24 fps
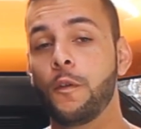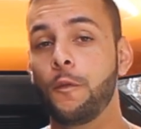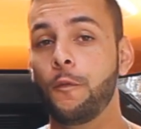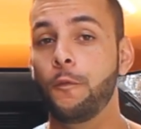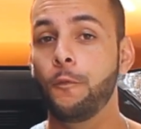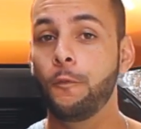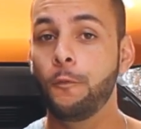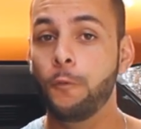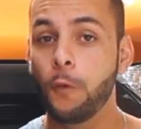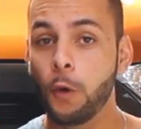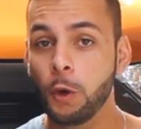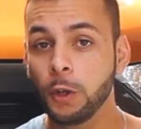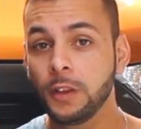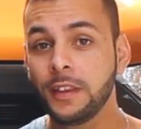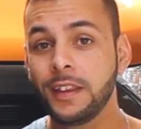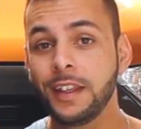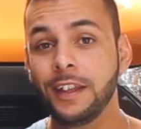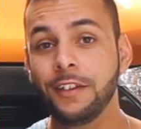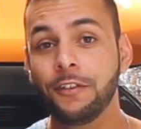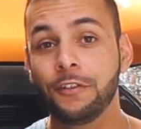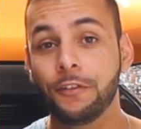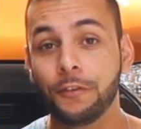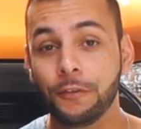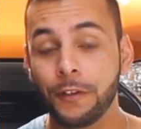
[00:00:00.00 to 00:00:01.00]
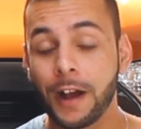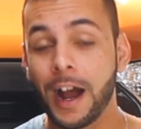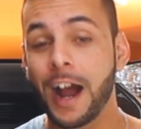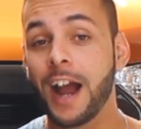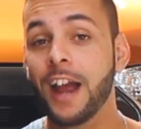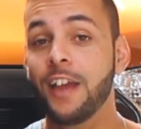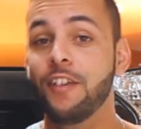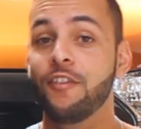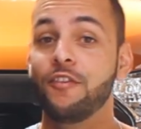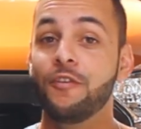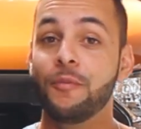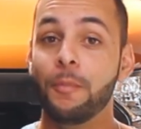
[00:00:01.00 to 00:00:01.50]

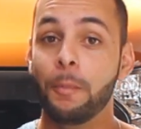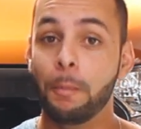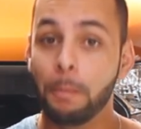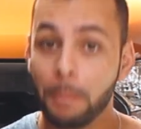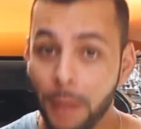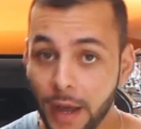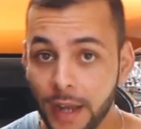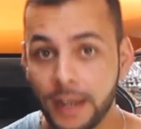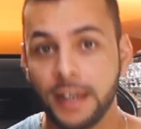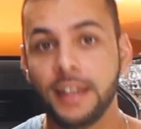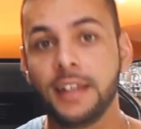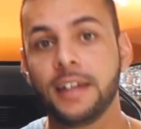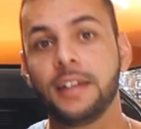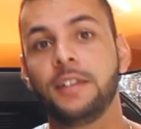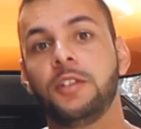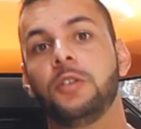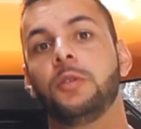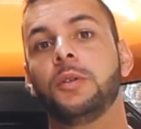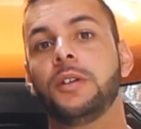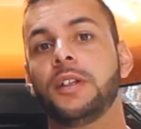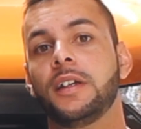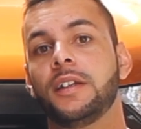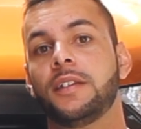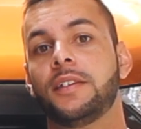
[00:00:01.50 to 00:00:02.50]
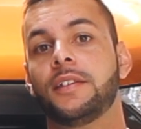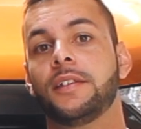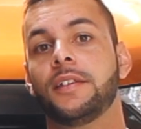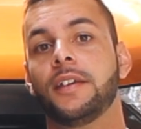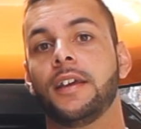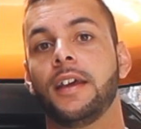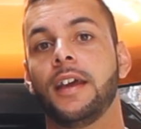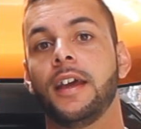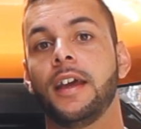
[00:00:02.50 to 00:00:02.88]
45 million units